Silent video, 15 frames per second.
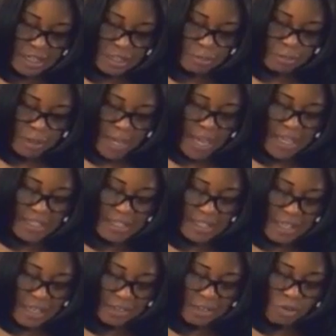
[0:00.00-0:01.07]
It
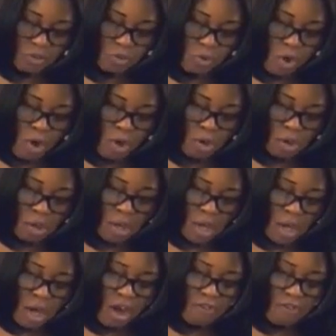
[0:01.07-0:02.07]
explains that the role